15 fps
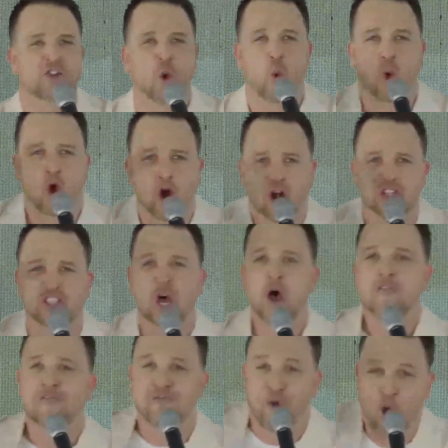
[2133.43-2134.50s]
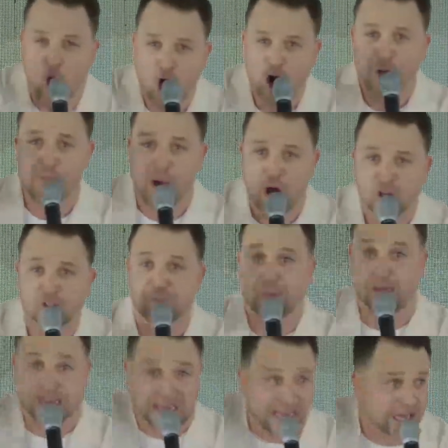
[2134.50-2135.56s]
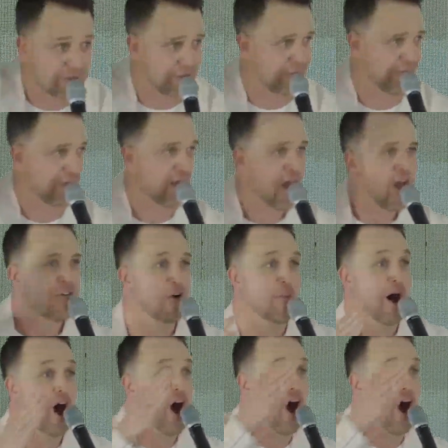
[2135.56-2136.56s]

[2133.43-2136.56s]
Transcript: the world's foremost belief, from one